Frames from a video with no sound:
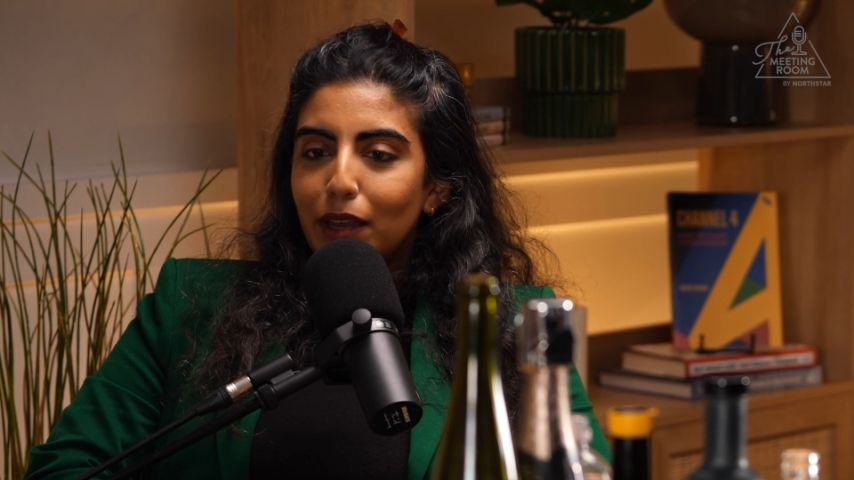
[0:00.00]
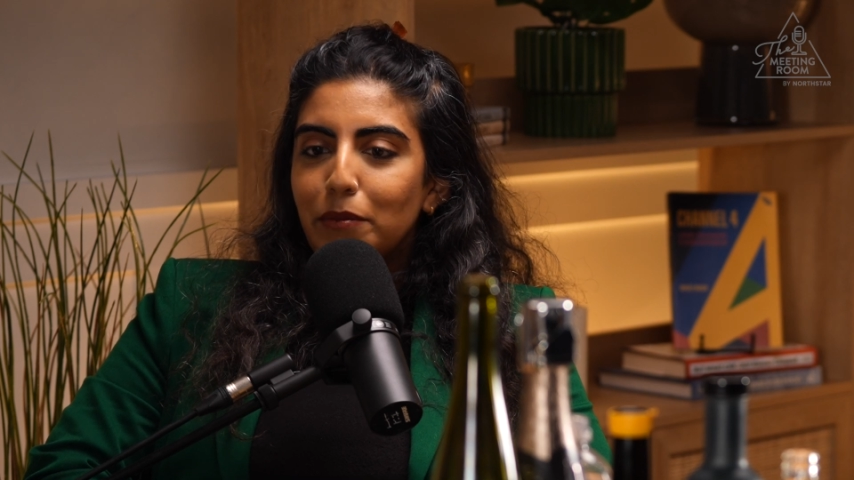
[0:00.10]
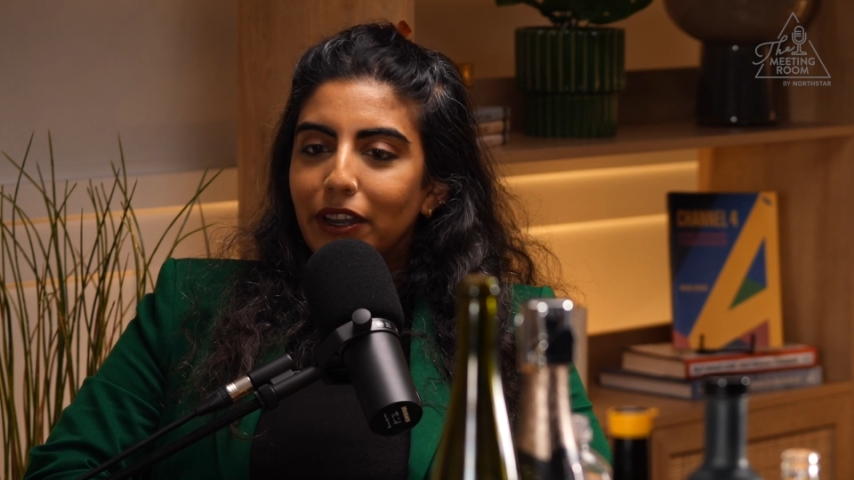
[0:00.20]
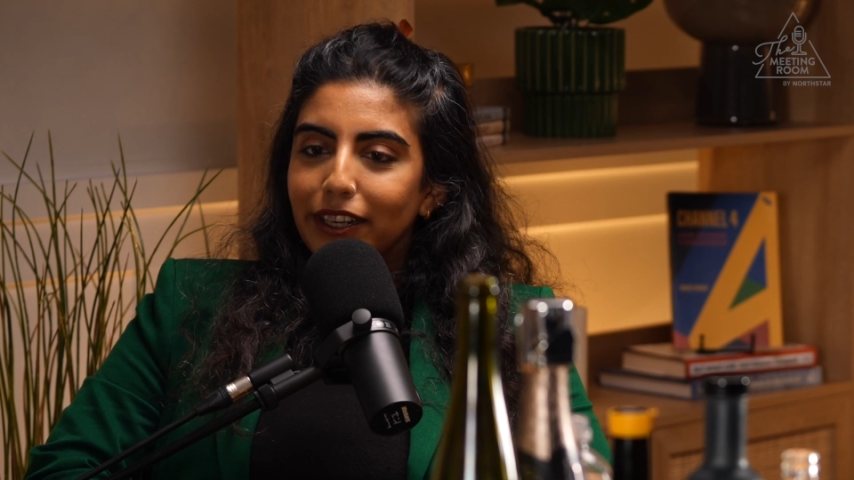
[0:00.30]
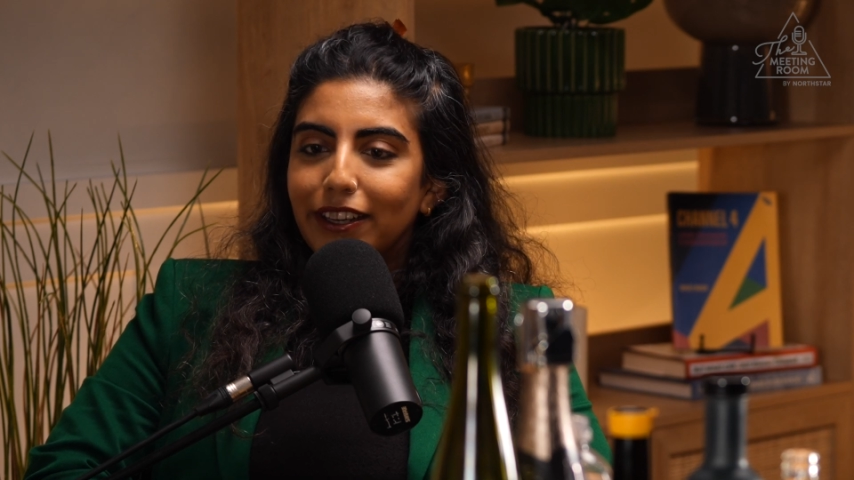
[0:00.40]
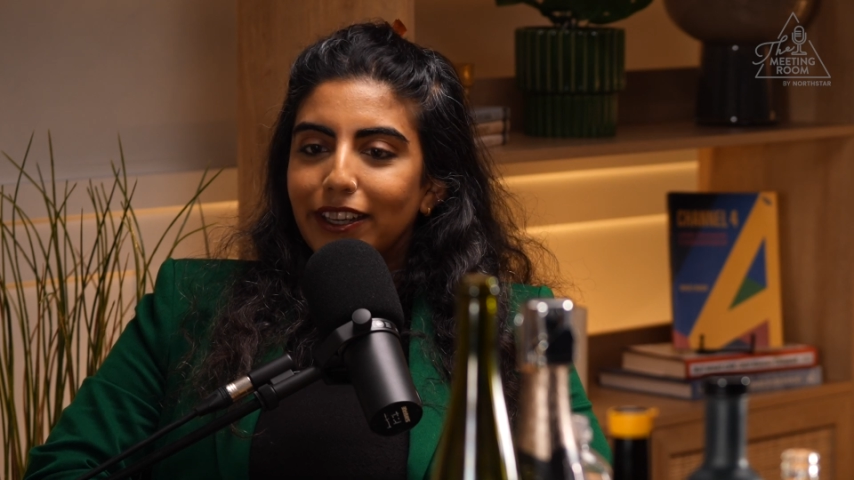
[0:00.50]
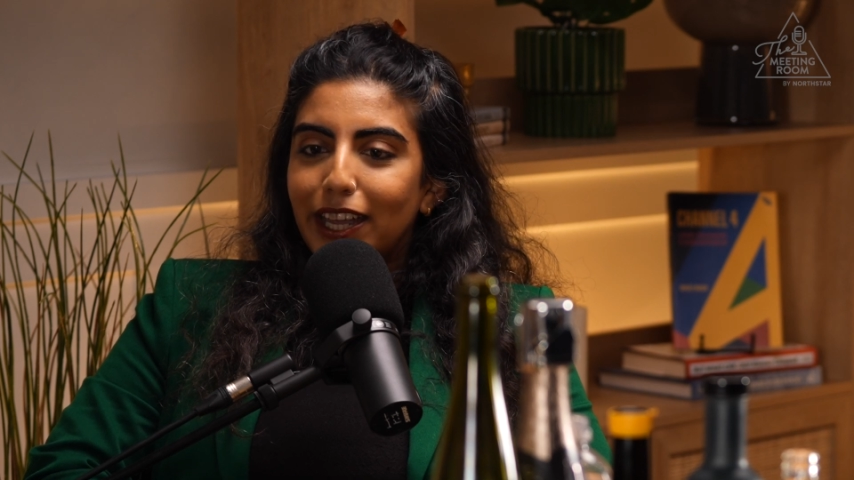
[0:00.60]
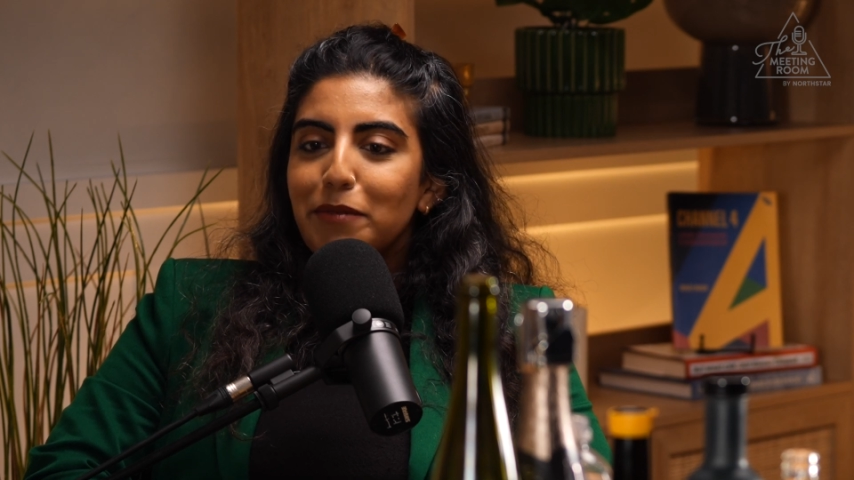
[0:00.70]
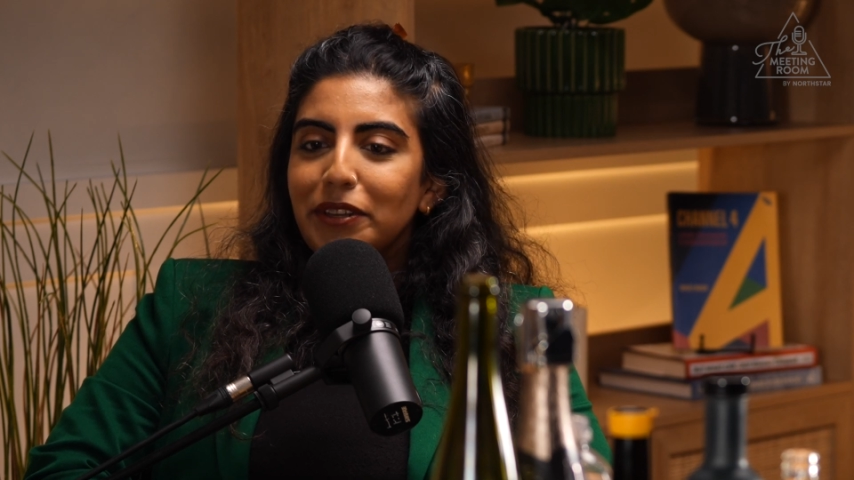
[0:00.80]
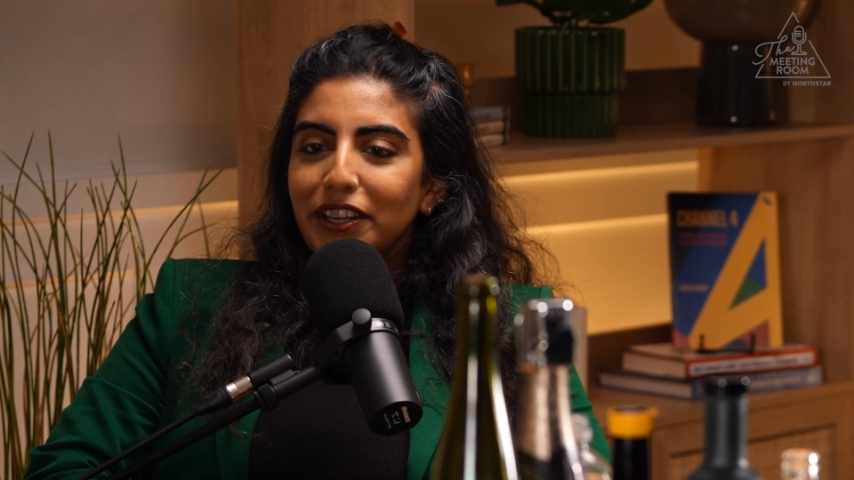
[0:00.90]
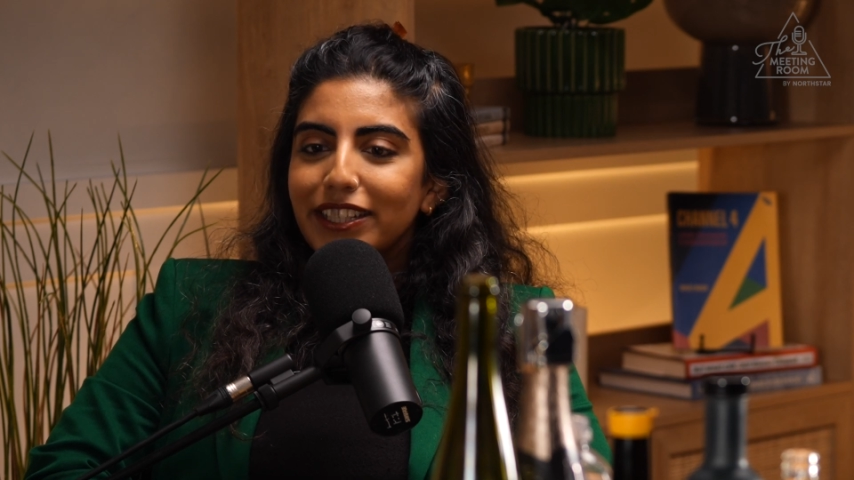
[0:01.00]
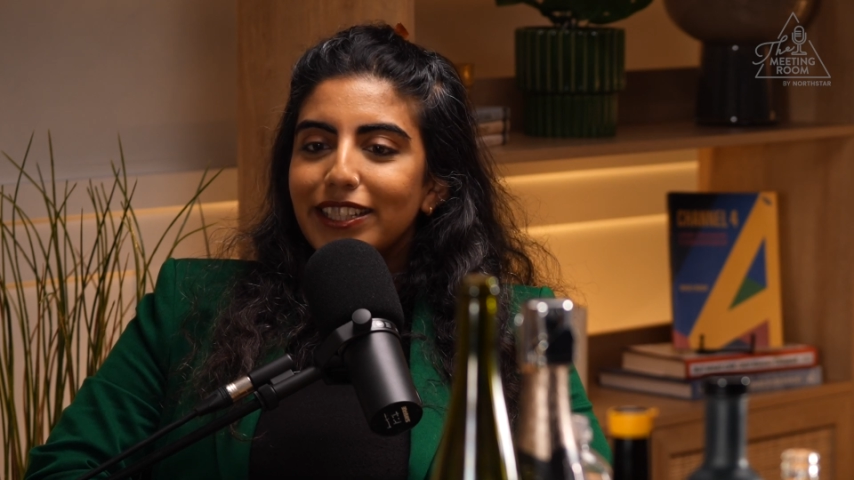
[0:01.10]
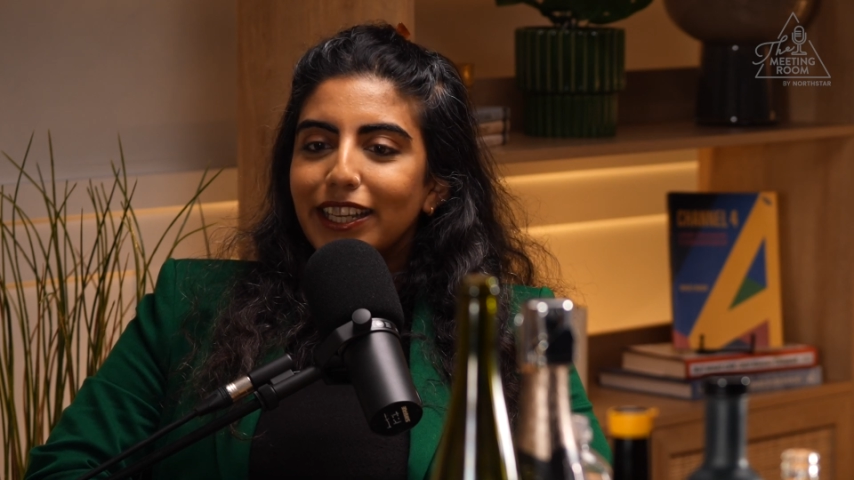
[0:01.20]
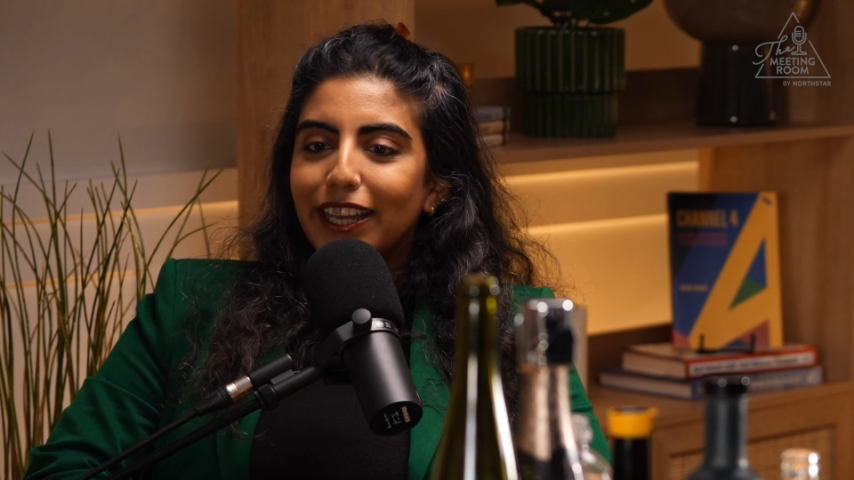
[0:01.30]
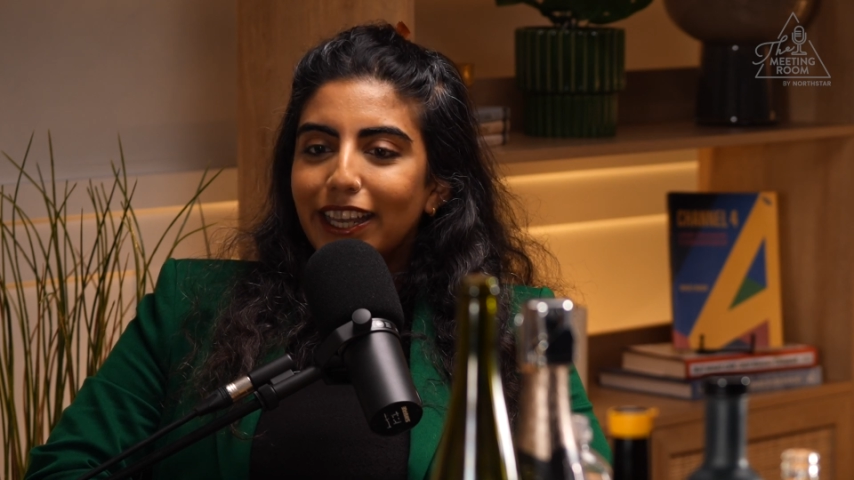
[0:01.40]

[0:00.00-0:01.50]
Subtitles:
M&IT